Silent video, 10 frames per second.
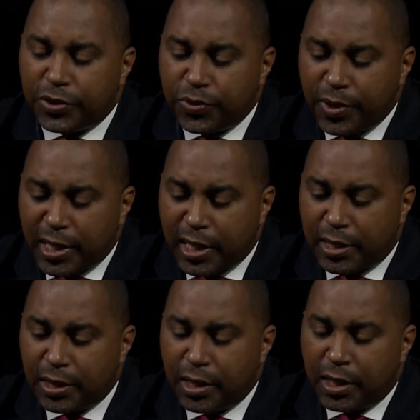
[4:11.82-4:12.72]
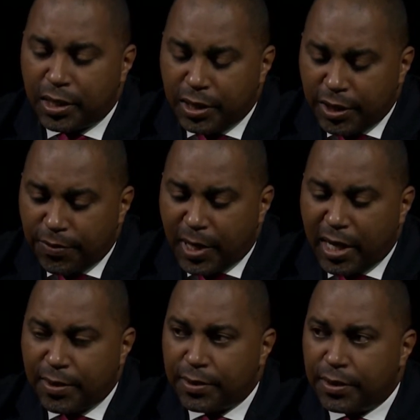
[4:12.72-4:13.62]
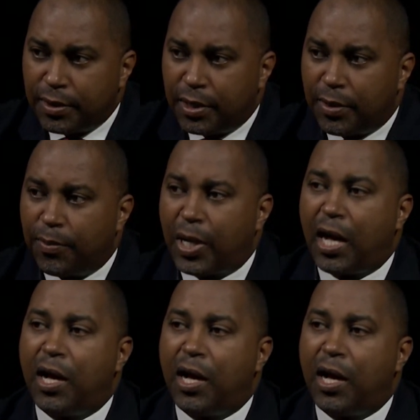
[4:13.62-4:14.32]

So take that apart, because you have enough to make the point.